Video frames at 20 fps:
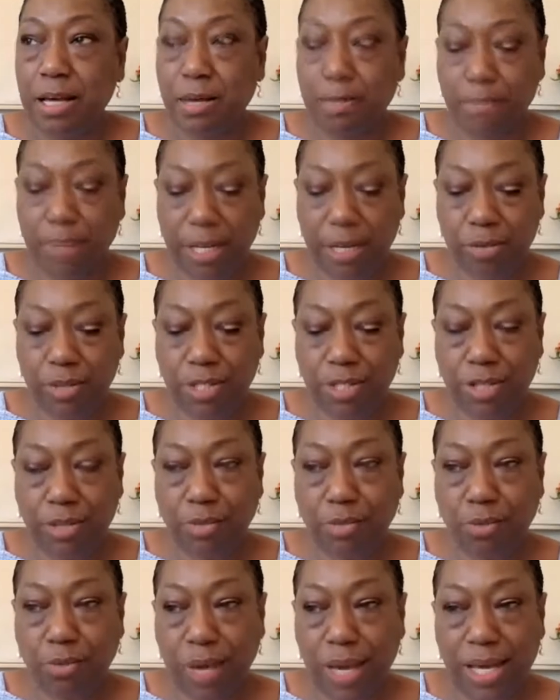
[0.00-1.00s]
But it was the
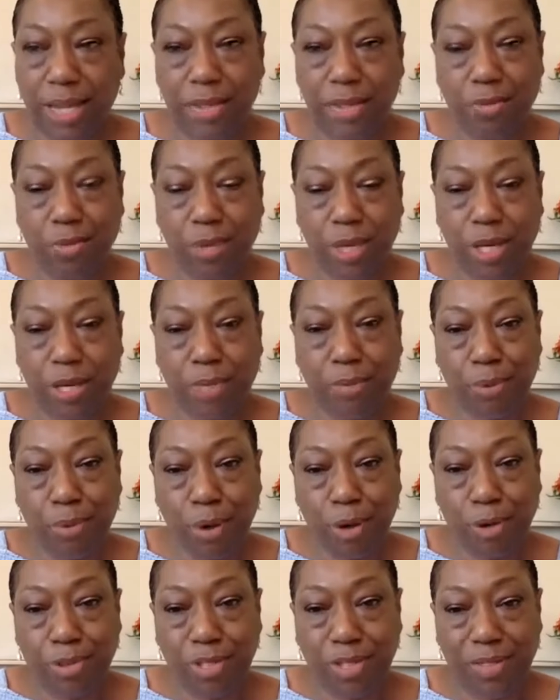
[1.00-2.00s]
way that we
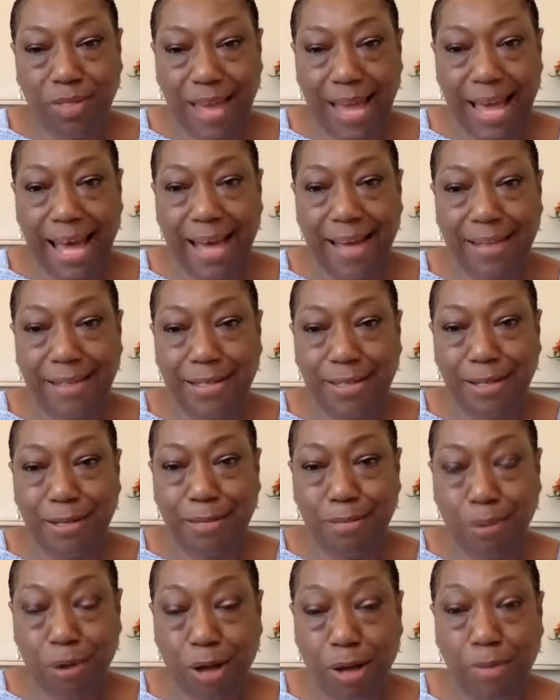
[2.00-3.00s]
approached that
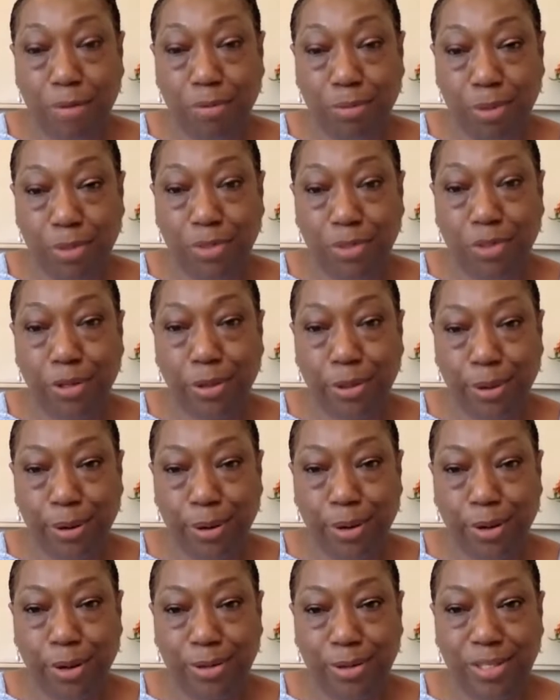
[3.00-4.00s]
problem with the
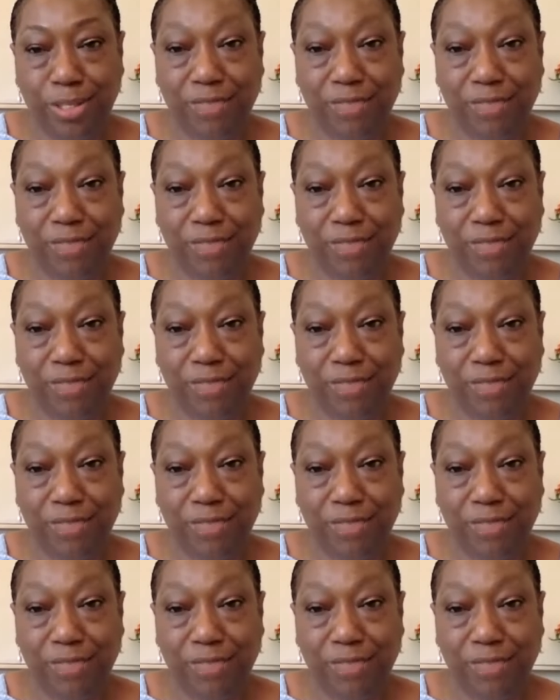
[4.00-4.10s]
girls,